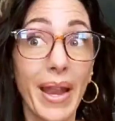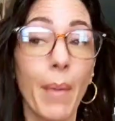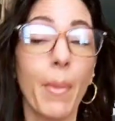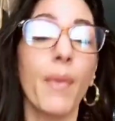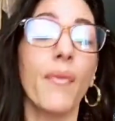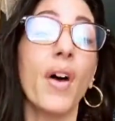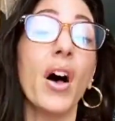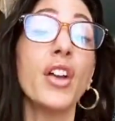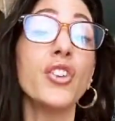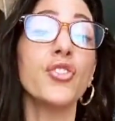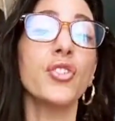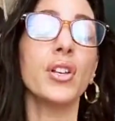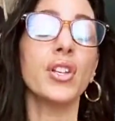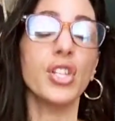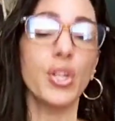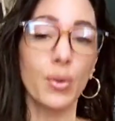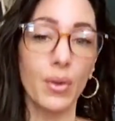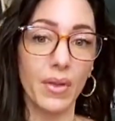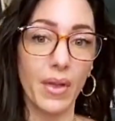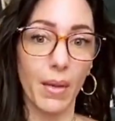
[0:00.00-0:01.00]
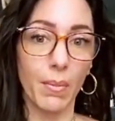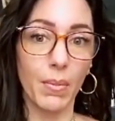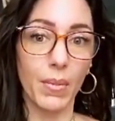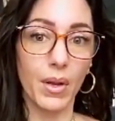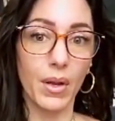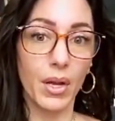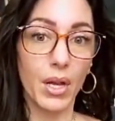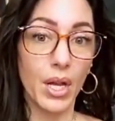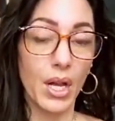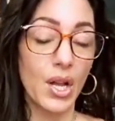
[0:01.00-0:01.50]
up of 102 of them.
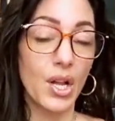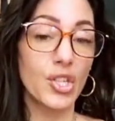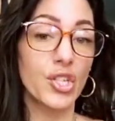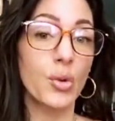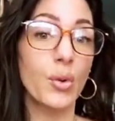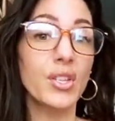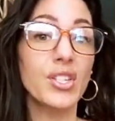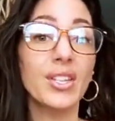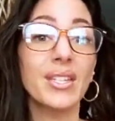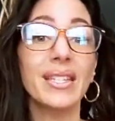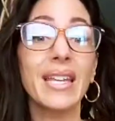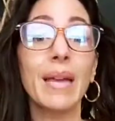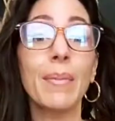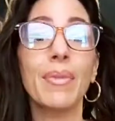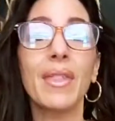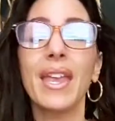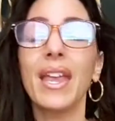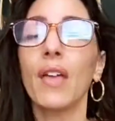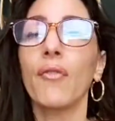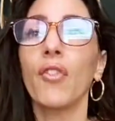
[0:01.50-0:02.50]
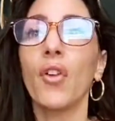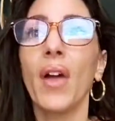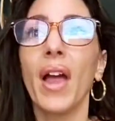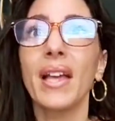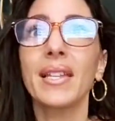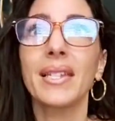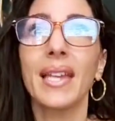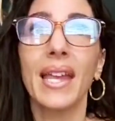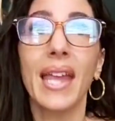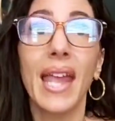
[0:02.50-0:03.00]
So it's the same thing if you're
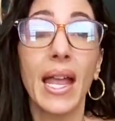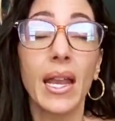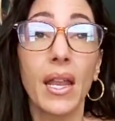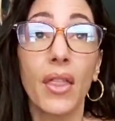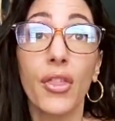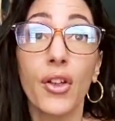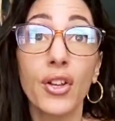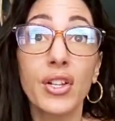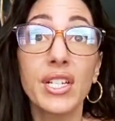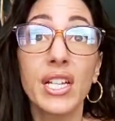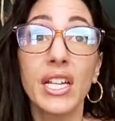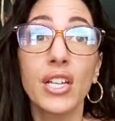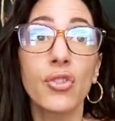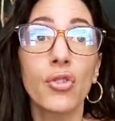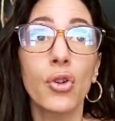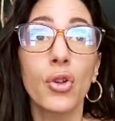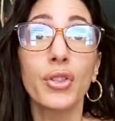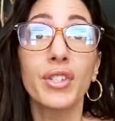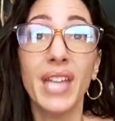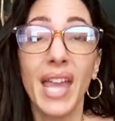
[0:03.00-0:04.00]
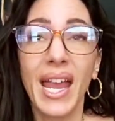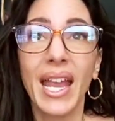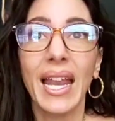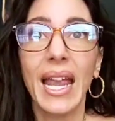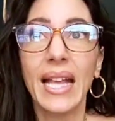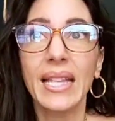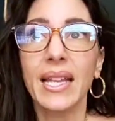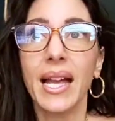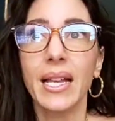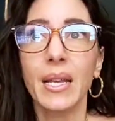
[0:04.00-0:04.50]
asking, can a 13-year-old take an
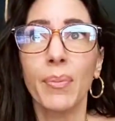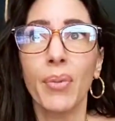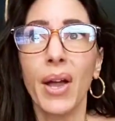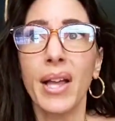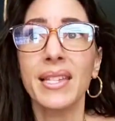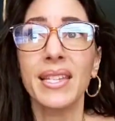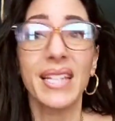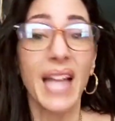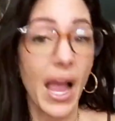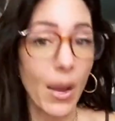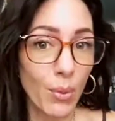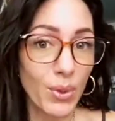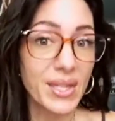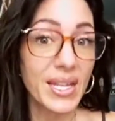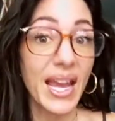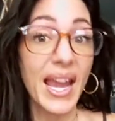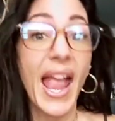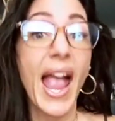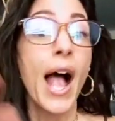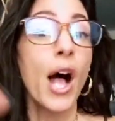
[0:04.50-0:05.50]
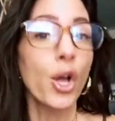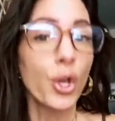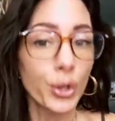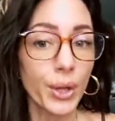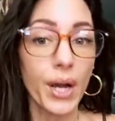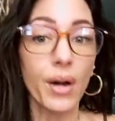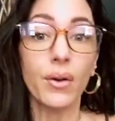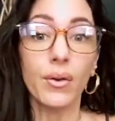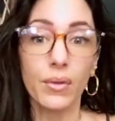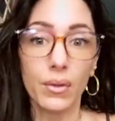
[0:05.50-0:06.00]
antidepressant? I would say hell
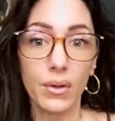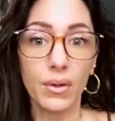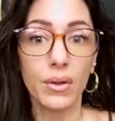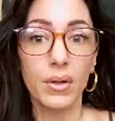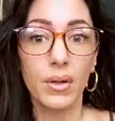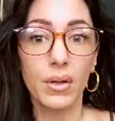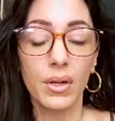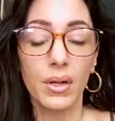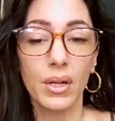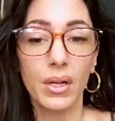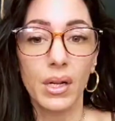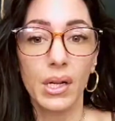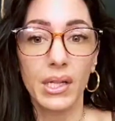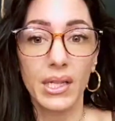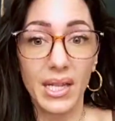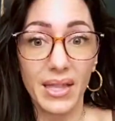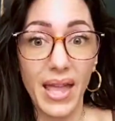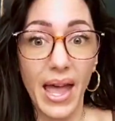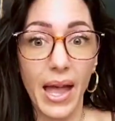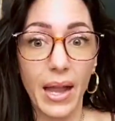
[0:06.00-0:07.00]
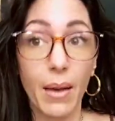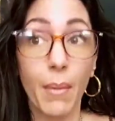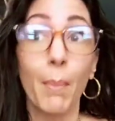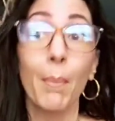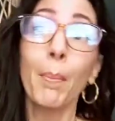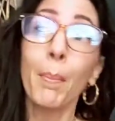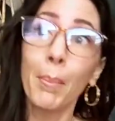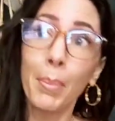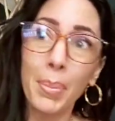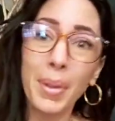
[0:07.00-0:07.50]
no to that.
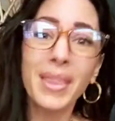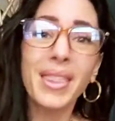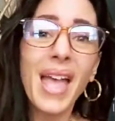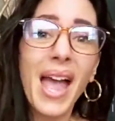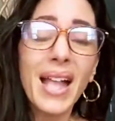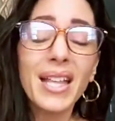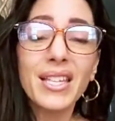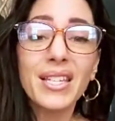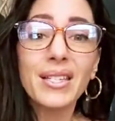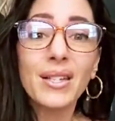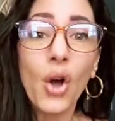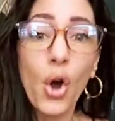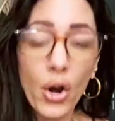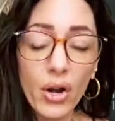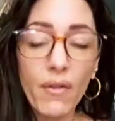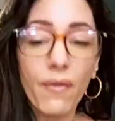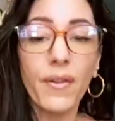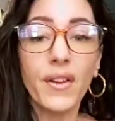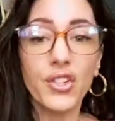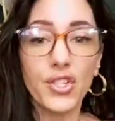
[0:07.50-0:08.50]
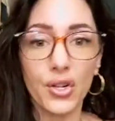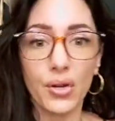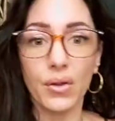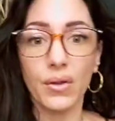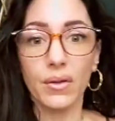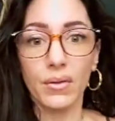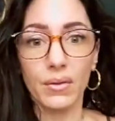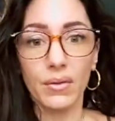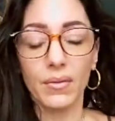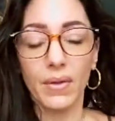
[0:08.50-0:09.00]
But that's artificial,
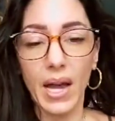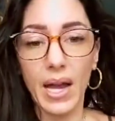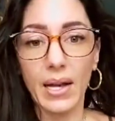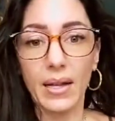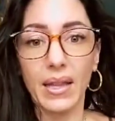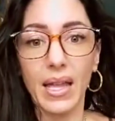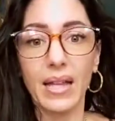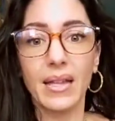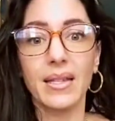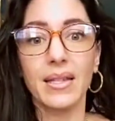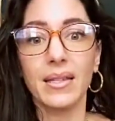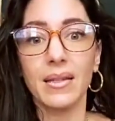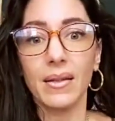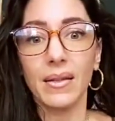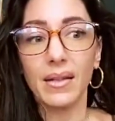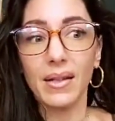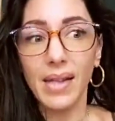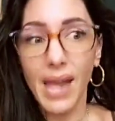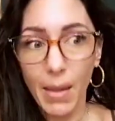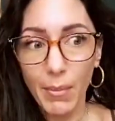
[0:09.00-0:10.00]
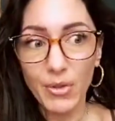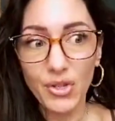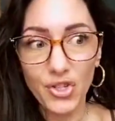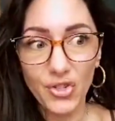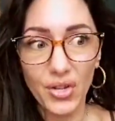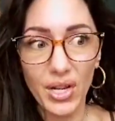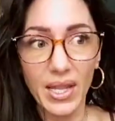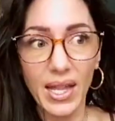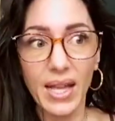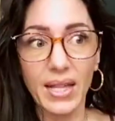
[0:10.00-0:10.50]
right? That's
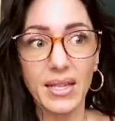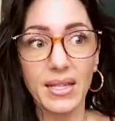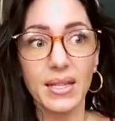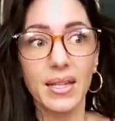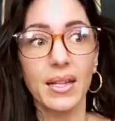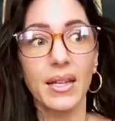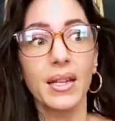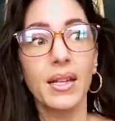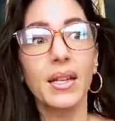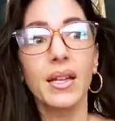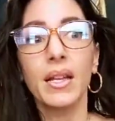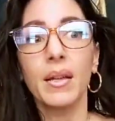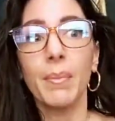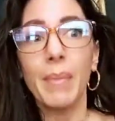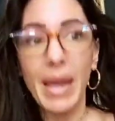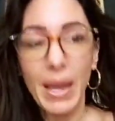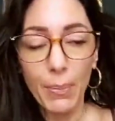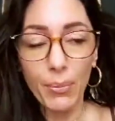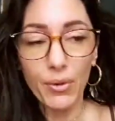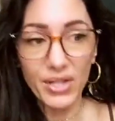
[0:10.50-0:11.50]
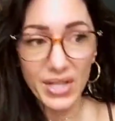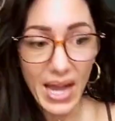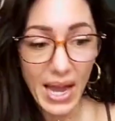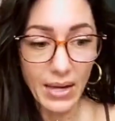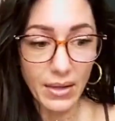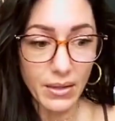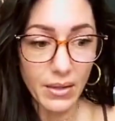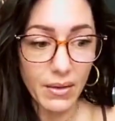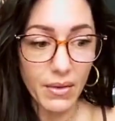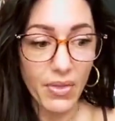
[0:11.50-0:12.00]
chemistry. That's make
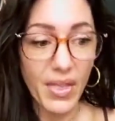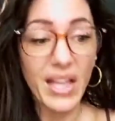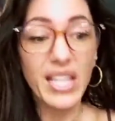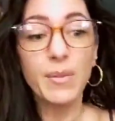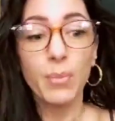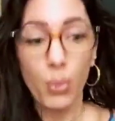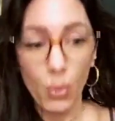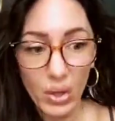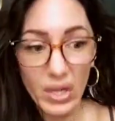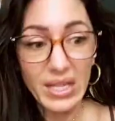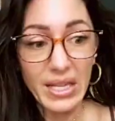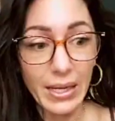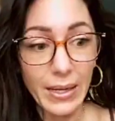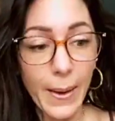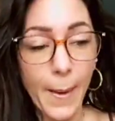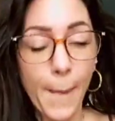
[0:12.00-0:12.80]
pretend. That's poison.